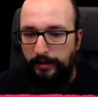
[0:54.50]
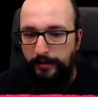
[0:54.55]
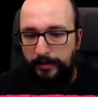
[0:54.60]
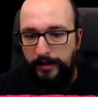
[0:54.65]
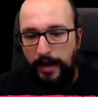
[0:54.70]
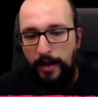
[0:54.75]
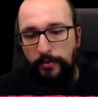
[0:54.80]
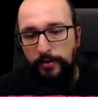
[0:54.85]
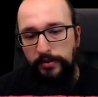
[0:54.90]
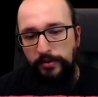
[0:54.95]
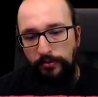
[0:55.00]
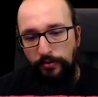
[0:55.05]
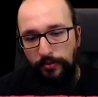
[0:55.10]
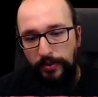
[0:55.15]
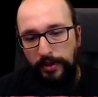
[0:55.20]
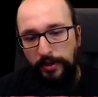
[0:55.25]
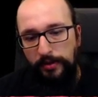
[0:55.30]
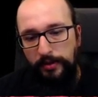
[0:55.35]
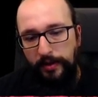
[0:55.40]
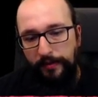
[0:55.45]
That was a
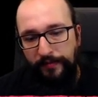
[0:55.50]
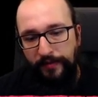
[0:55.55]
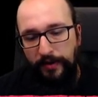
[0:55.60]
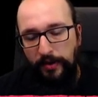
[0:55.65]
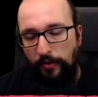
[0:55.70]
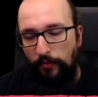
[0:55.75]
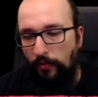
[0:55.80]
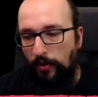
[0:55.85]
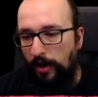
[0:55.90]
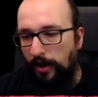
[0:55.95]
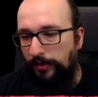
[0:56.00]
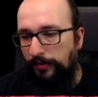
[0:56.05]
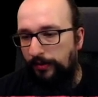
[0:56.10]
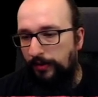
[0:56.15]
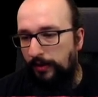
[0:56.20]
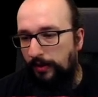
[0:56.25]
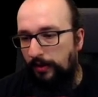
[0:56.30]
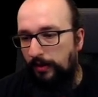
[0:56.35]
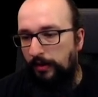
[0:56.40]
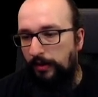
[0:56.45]
real difficult one.
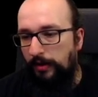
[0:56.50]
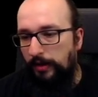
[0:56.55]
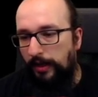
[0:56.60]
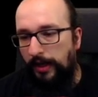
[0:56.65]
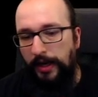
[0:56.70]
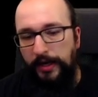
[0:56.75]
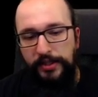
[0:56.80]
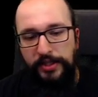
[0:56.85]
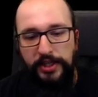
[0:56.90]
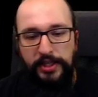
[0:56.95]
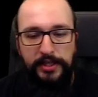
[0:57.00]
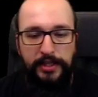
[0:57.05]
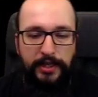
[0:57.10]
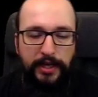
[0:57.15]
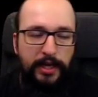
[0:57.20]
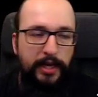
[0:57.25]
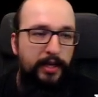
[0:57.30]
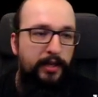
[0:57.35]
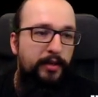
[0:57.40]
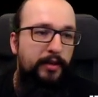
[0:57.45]
Yeah, she's a
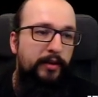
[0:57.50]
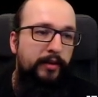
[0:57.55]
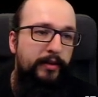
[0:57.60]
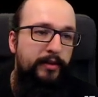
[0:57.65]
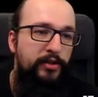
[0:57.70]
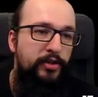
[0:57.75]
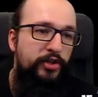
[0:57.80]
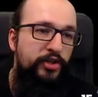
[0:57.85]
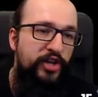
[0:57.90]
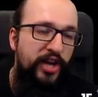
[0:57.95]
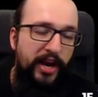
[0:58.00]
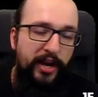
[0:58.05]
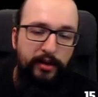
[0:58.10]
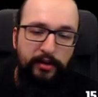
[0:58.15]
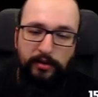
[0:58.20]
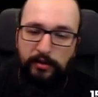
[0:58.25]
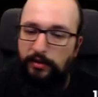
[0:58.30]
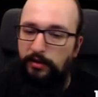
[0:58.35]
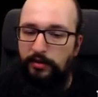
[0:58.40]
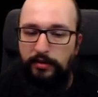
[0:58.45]
kid.
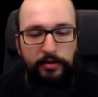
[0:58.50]
Jail.